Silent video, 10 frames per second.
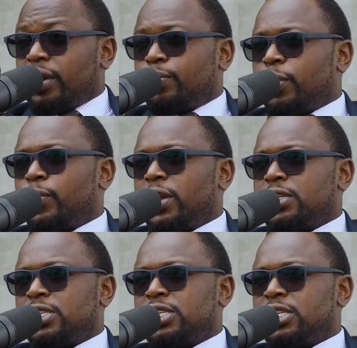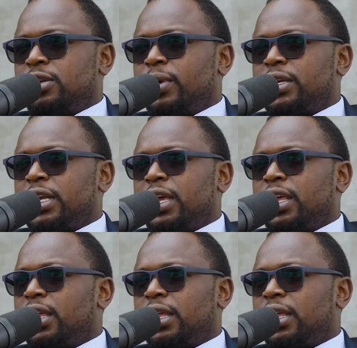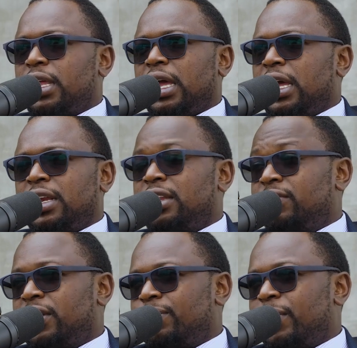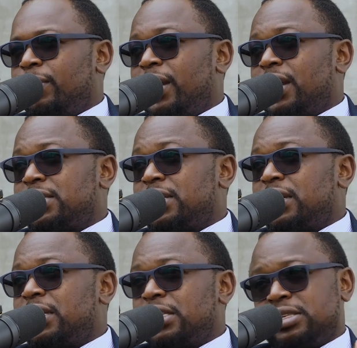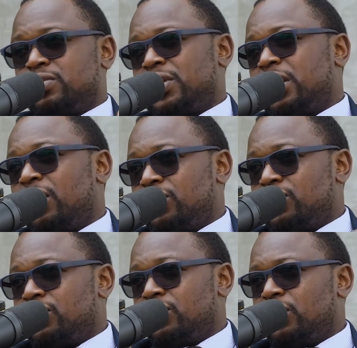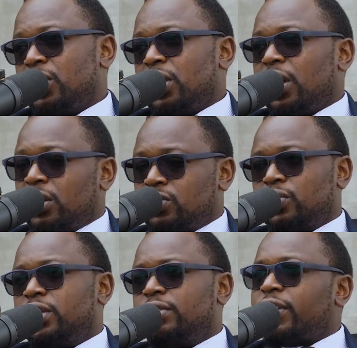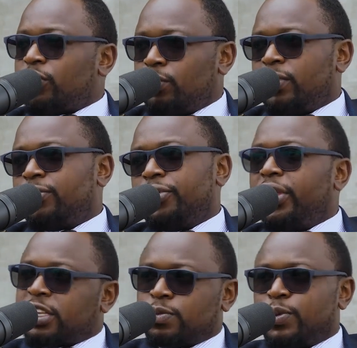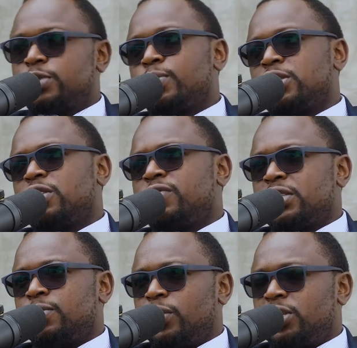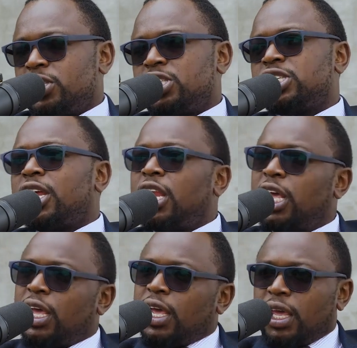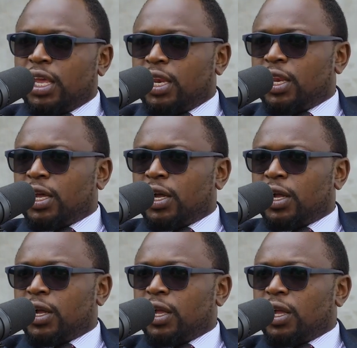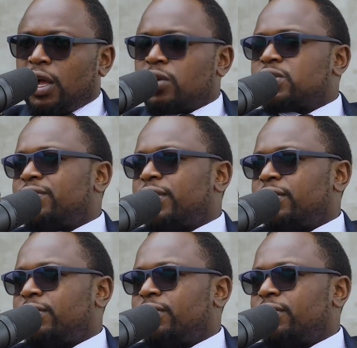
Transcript: unpopular decision, but I had given up my mind. I said, this is what I want to do. I want to live. I should be free, express myself as a politician, and I'll survive.